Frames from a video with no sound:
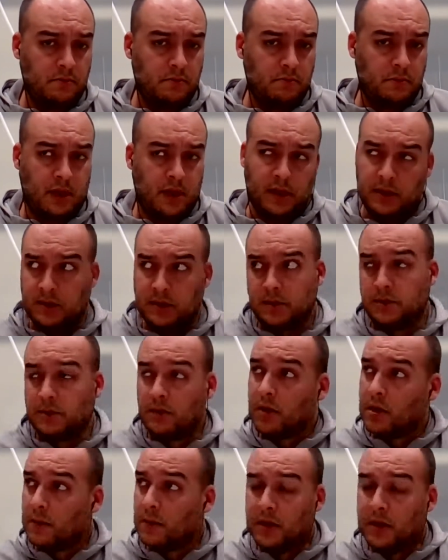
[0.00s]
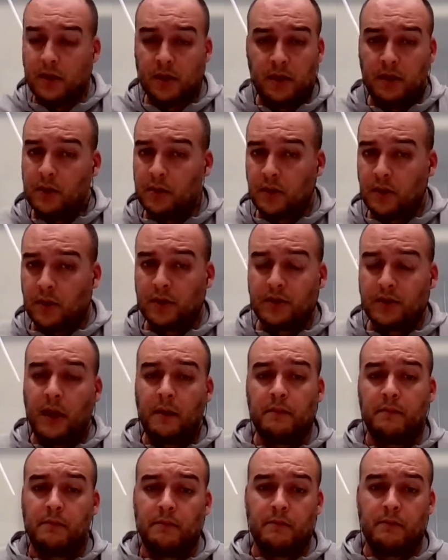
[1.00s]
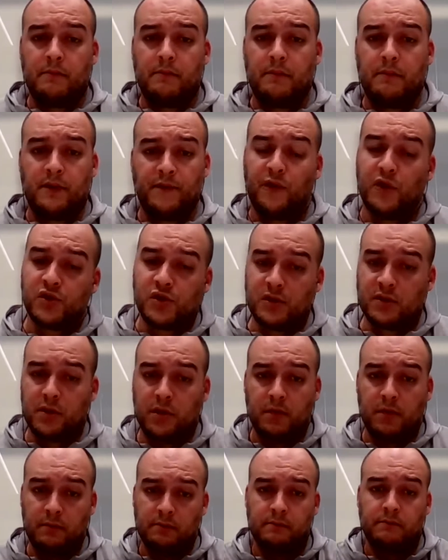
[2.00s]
Yeah. It's going to be a long time, unfortunately.